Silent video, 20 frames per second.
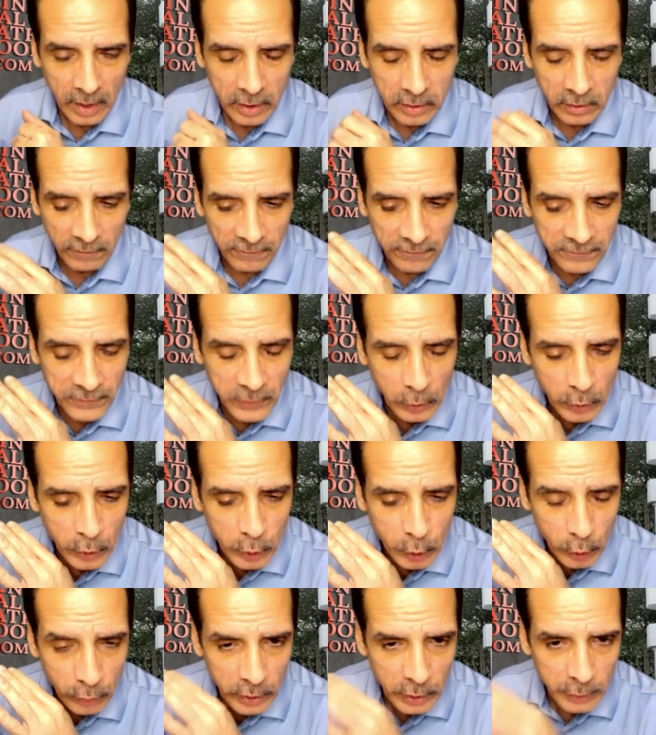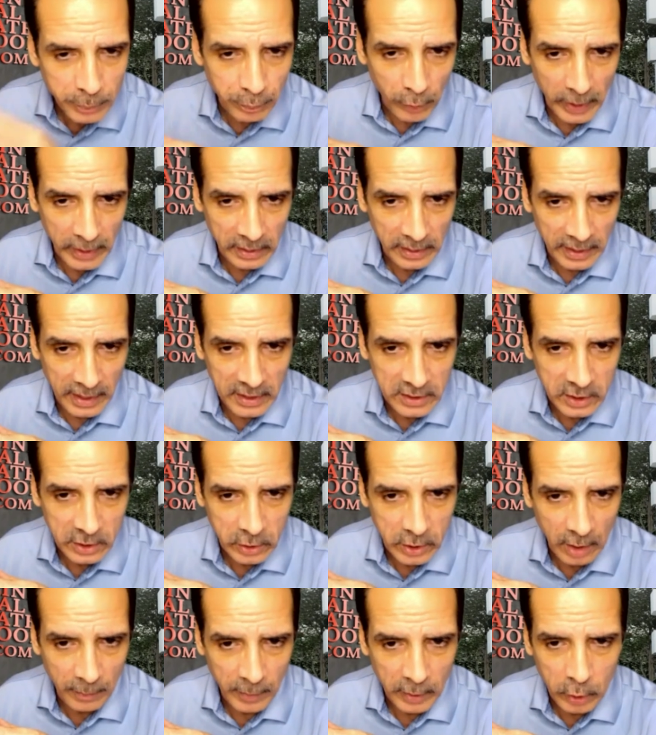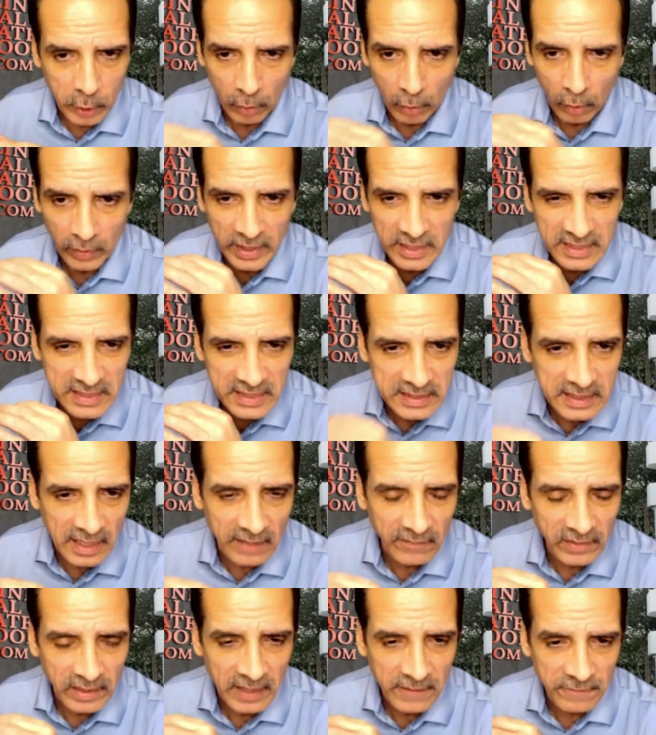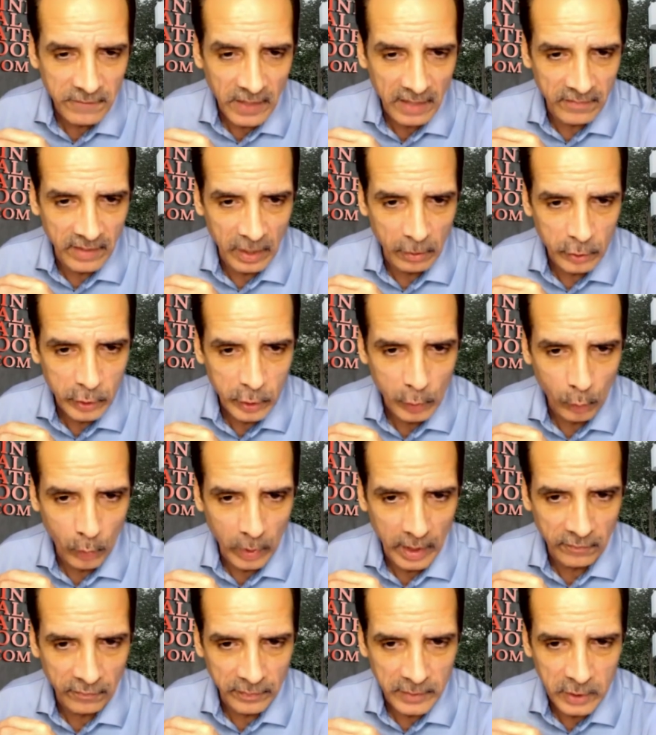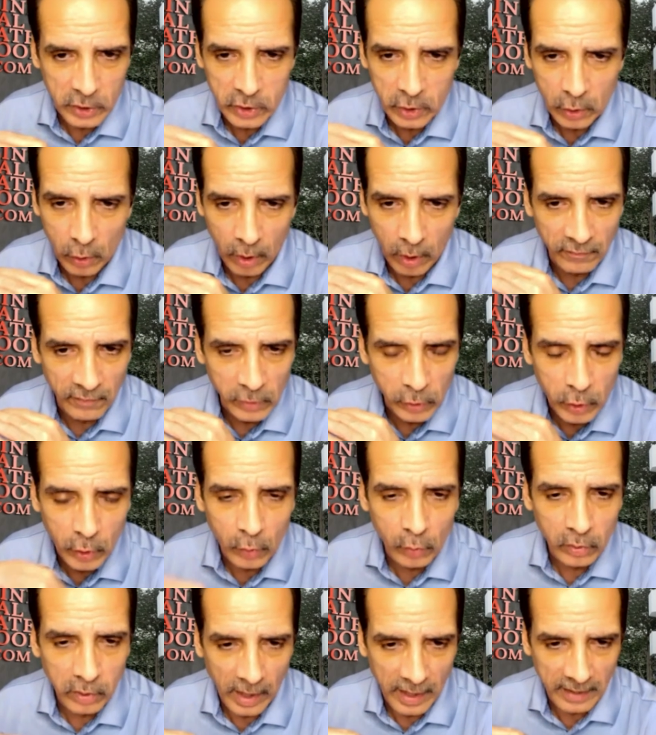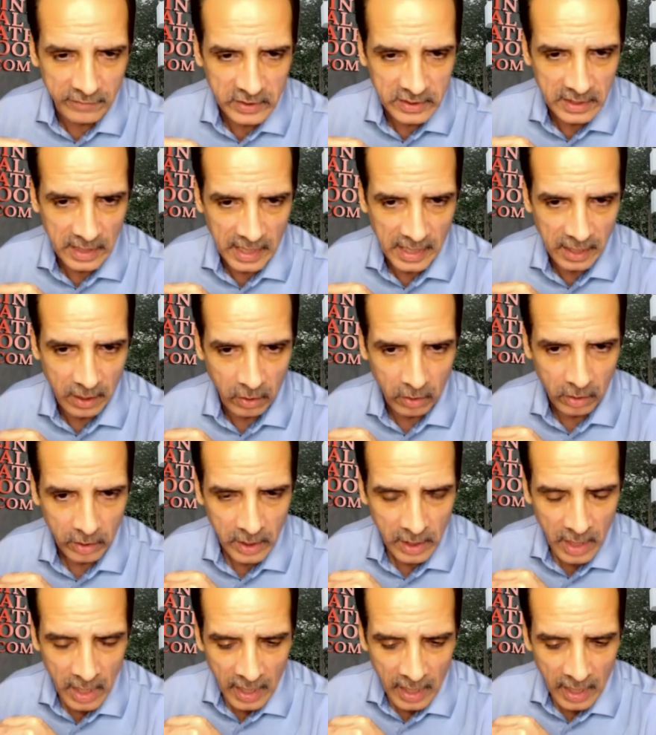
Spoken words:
Your future is bright, ladies and gentlemen. You're only 75 hours away from the start of a new lifestyle.